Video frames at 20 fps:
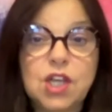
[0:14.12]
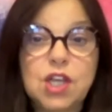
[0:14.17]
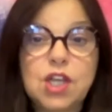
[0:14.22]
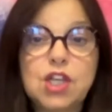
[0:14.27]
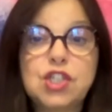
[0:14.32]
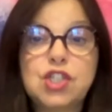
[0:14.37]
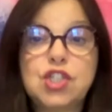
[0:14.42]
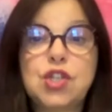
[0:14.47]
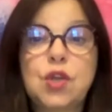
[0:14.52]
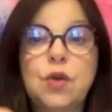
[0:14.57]

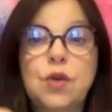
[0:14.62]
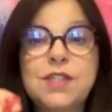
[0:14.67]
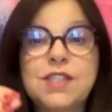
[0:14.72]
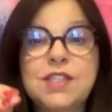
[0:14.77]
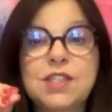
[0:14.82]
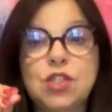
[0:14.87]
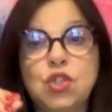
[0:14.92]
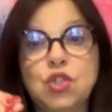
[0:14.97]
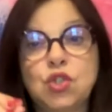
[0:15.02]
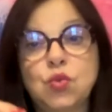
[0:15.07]
So
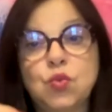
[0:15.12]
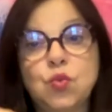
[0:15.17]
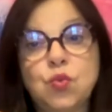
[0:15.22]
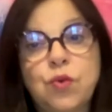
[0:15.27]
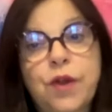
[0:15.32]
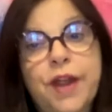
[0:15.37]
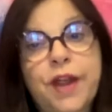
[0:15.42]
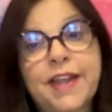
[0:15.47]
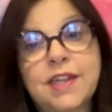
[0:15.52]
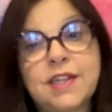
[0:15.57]
it's
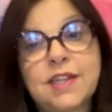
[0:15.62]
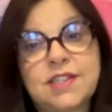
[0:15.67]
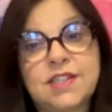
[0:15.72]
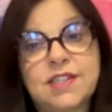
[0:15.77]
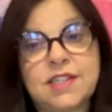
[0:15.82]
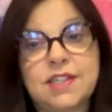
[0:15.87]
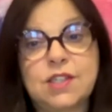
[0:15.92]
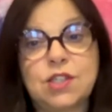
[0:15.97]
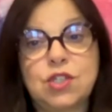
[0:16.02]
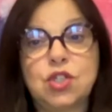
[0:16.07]

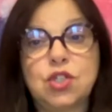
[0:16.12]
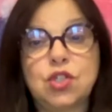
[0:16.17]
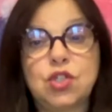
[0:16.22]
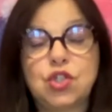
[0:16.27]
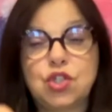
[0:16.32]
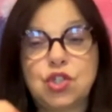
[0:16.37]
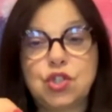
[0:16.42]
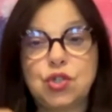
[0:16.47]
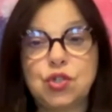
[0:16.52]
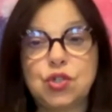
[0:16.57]
directed
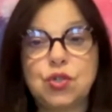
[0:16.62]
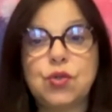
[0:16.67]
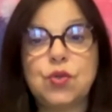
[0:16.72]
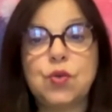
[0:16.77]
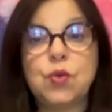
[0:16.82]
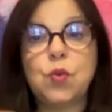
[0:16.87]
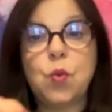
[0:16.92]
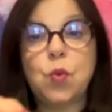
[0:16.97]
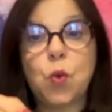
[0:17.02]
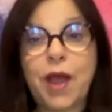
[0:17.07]

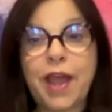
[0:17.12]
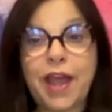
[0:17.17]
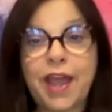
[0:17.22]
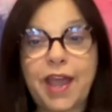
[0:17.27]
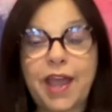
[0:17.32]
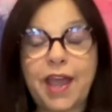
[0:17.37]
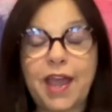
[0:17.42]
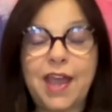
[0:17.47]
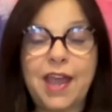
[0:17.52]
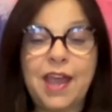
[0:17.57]
to
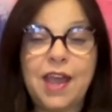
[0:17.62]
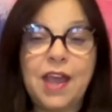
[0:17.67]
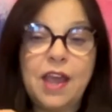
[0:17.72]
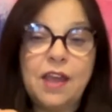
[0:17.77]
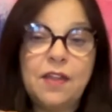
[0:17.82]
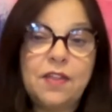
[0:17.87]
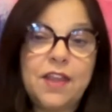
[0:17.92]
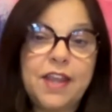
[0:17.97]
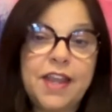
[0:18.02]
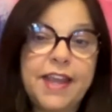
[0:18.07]
where
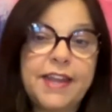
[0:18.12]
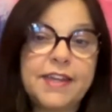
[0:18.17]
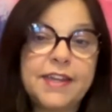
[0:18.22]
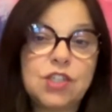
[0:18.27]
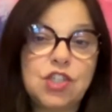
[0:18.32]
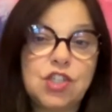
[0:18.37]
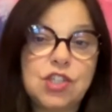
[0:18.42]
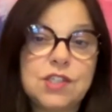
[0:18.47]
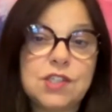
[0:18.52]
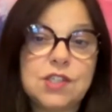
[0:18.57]
the
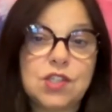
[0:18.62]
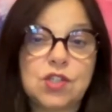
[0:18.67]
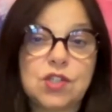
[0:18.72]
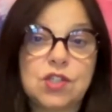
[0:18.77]
energy